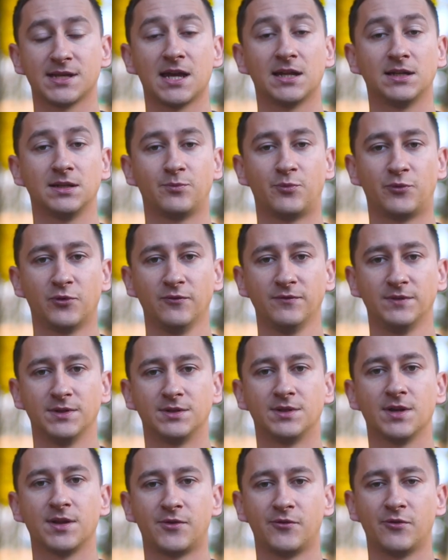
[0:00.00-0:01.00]
and improved it
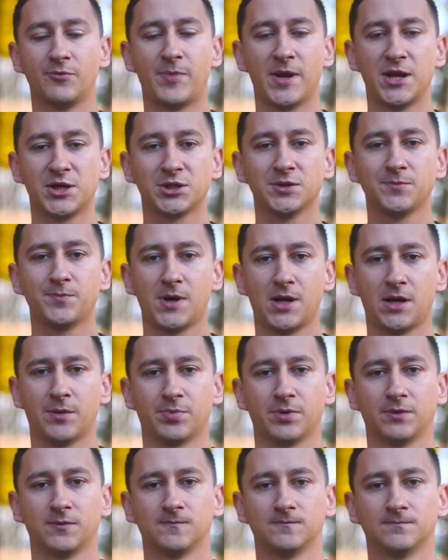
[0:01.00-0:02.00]
through PatientPop.